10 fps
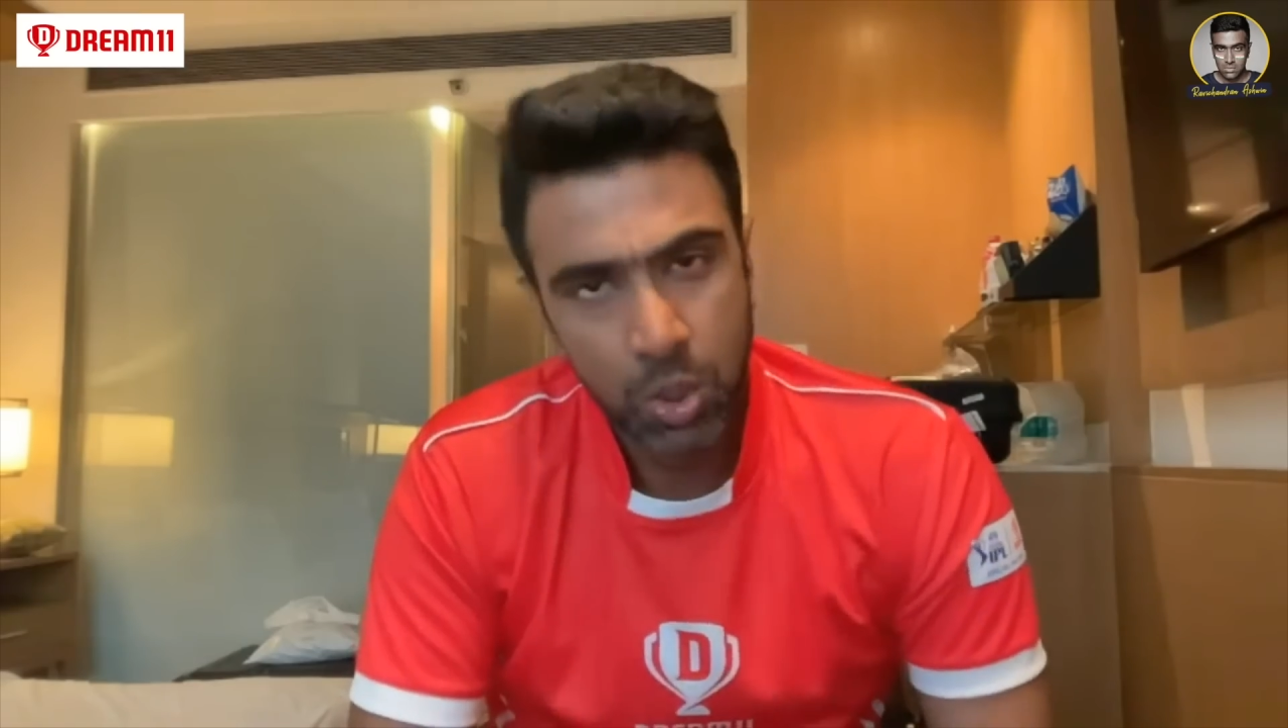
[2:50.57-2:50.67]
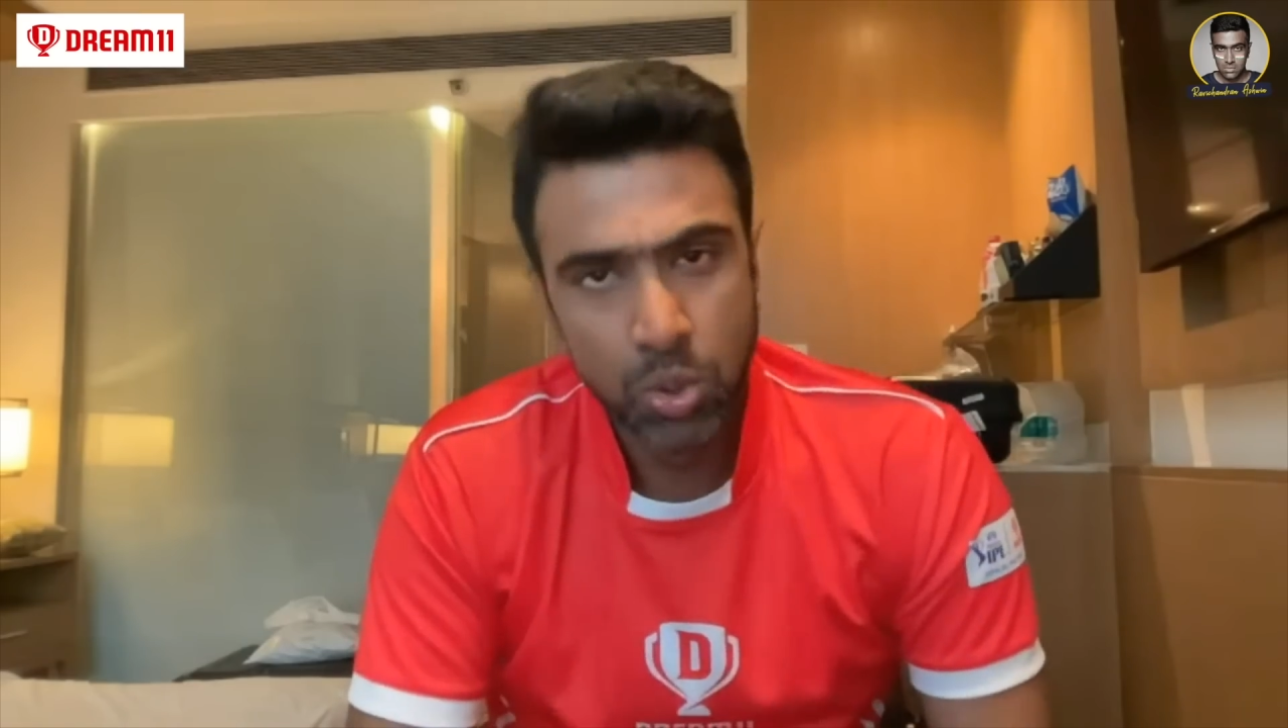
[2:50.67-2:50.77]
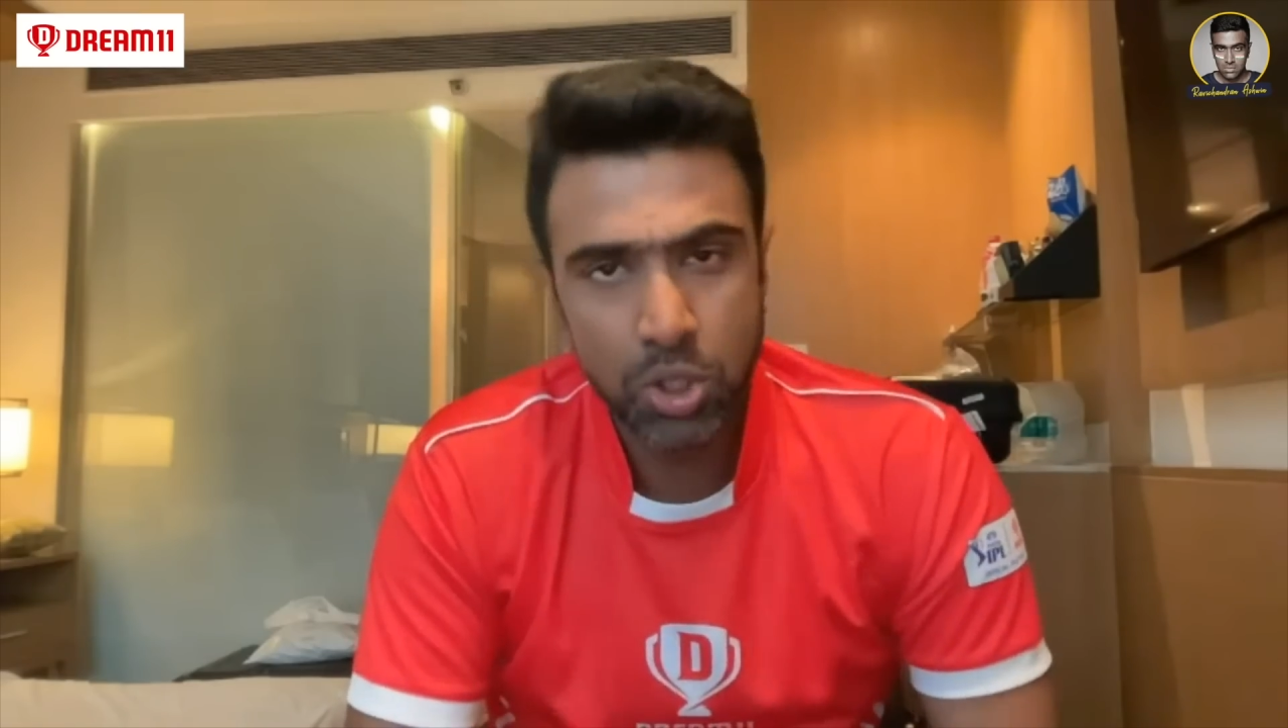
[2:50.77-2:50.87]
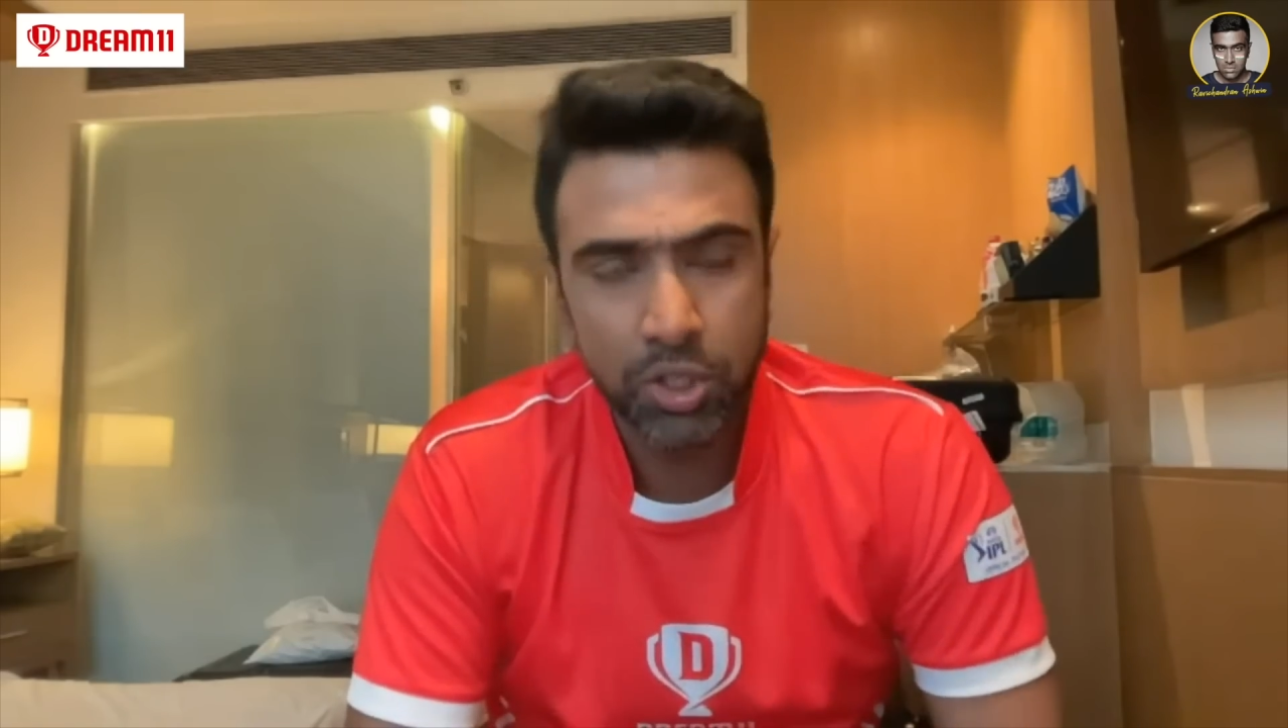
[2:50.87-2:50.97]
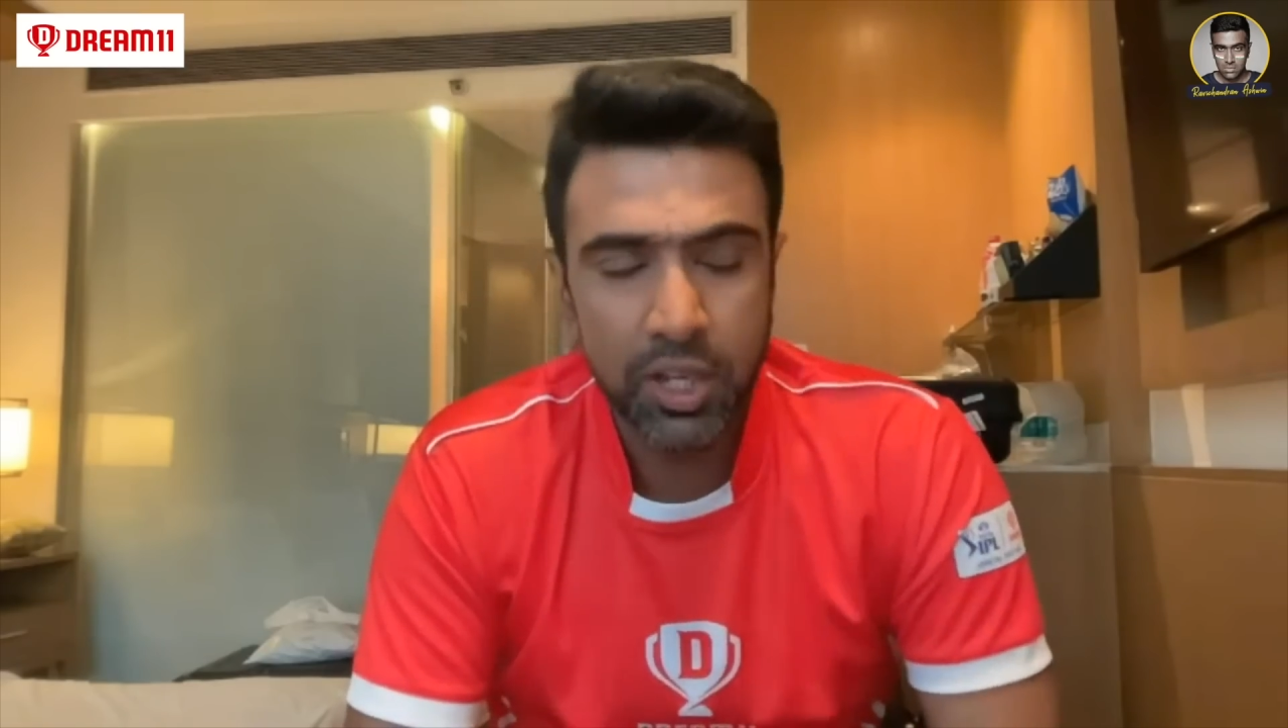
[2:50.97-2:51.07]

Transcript: who's on the